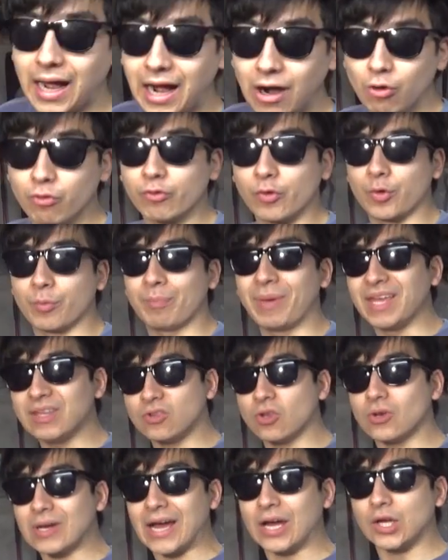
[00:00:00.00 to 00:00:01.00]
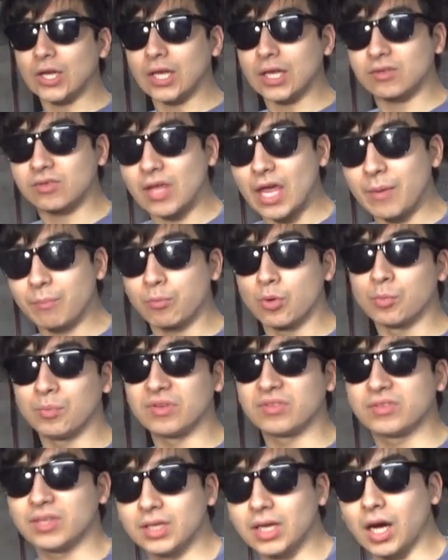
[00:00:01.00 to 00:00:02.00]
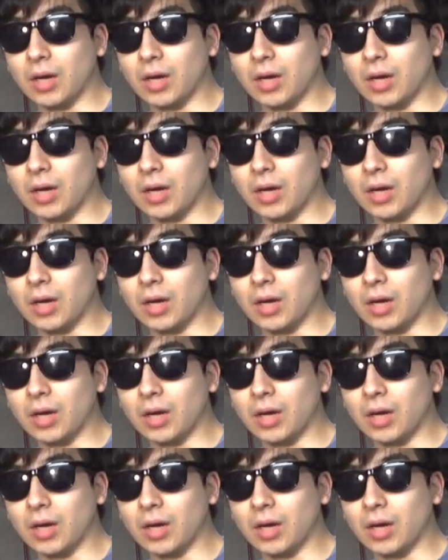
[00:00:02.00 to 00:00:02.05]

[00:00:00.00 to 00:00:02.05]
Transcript: However, based on how the escape room is set